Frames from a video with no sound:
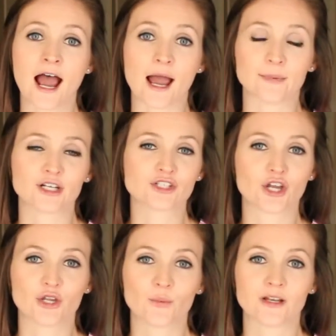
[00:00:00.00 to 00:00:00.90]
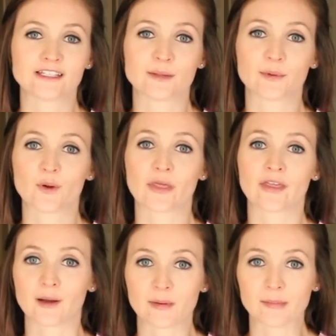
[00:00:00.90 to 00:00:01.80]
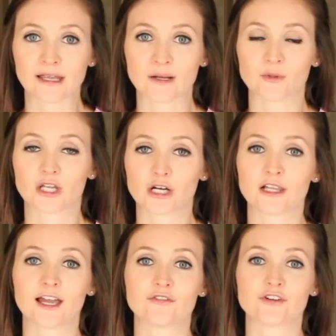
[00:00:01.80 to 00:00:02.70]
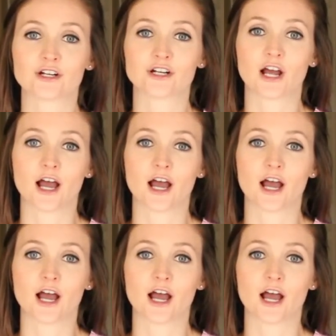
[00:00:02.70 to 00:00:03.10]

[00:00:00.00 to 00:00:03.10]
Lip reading: I'm going to show you what a typical therapy plan would look like for